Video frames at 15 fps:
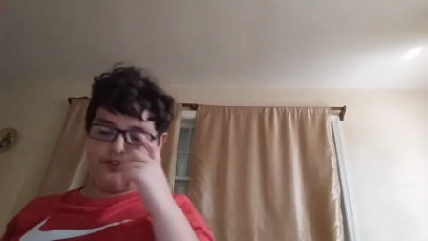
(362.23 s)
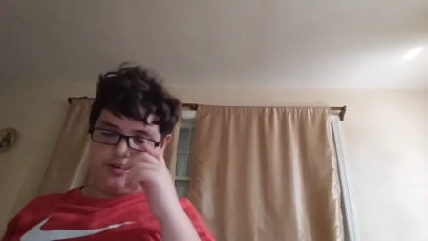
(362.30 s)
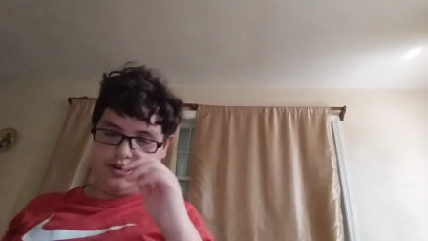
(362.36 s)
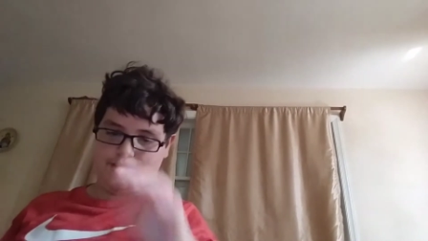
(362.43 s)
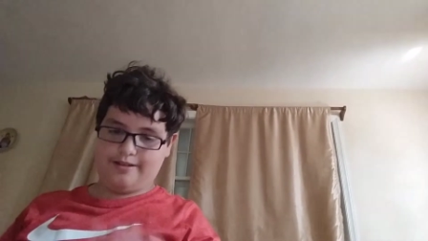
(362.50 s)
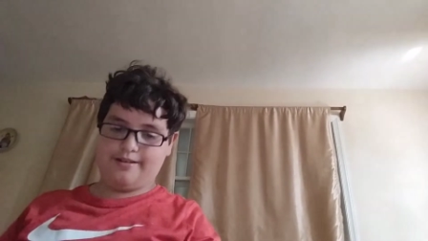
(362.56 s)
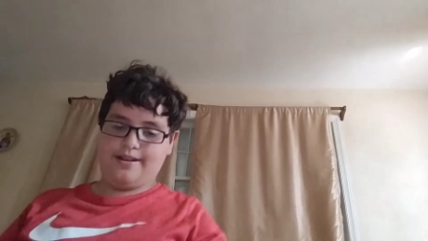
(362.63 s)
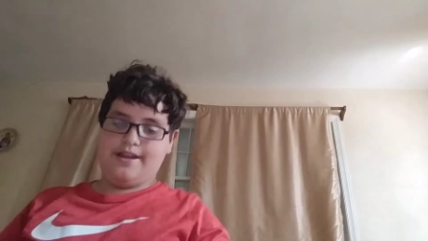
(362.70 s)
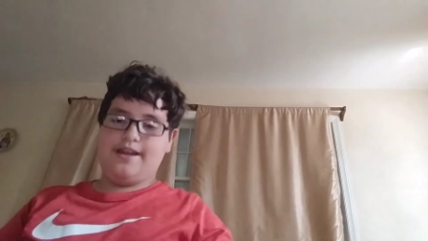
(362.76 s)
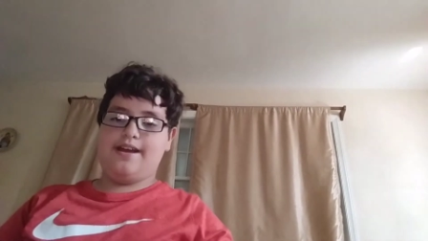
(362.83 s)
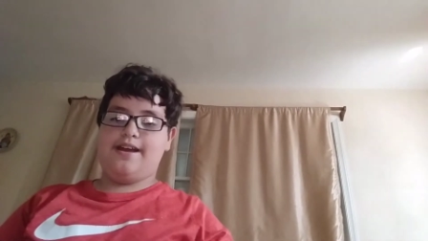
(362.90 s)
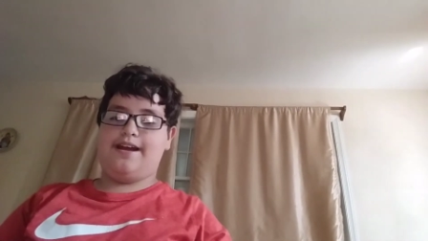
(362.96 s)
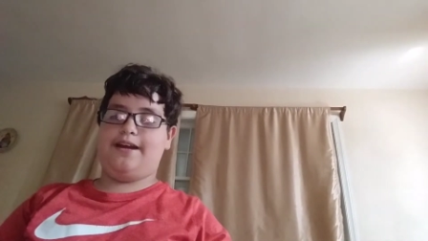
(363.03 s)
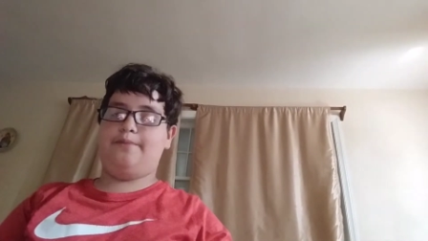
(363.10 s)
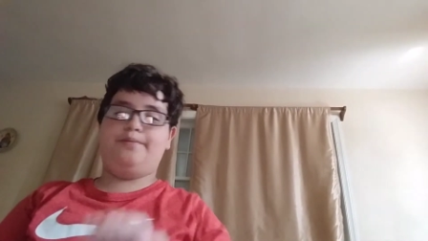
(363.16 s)
I've been
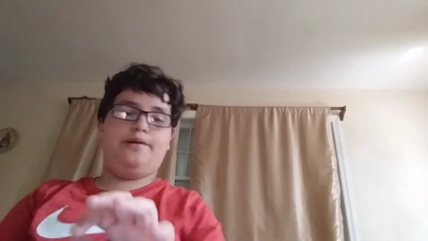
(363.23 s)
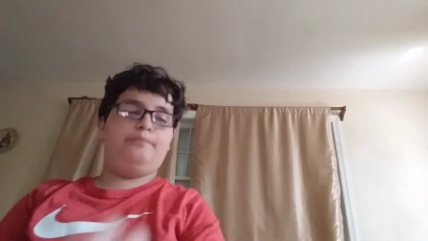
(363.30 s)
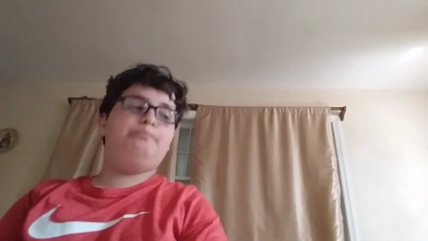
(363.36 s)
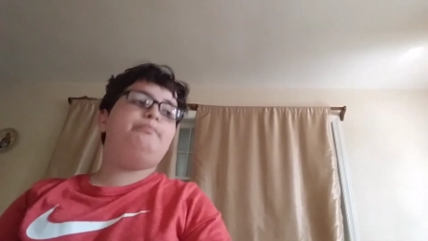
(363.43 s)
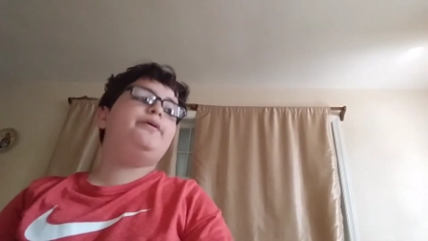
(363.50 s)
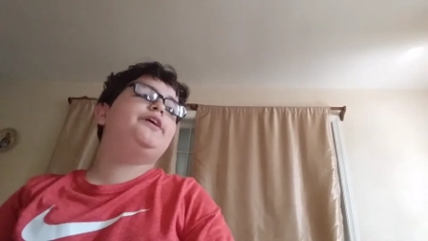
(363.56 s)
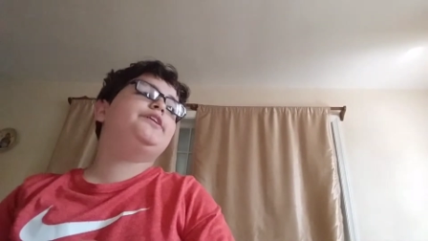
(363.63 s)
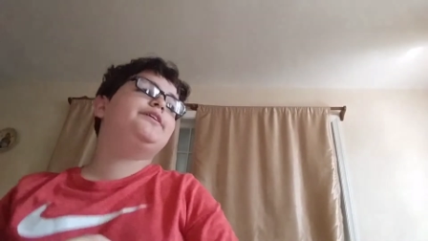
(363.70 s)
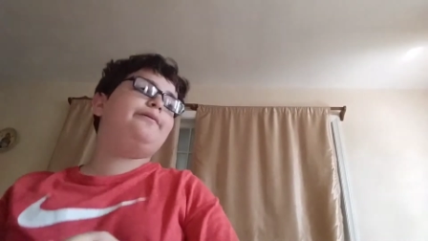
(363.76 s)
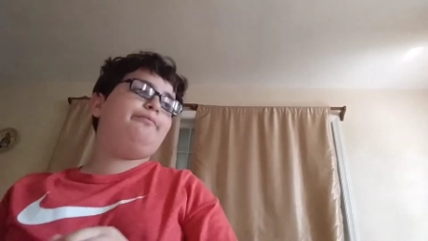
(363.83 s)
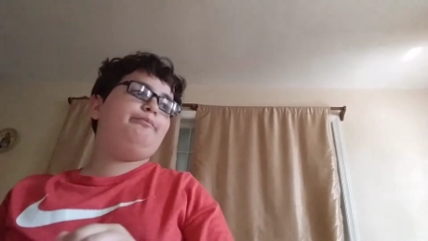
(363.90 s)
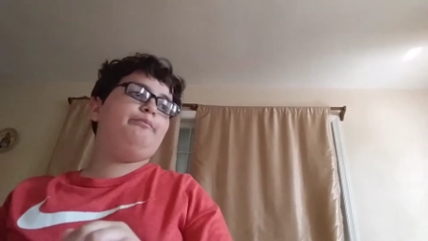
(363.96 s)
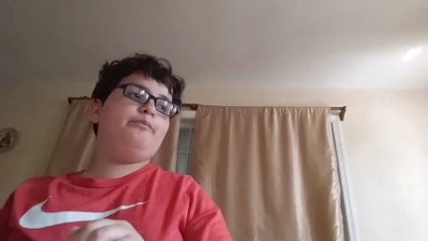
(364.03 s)
busy getting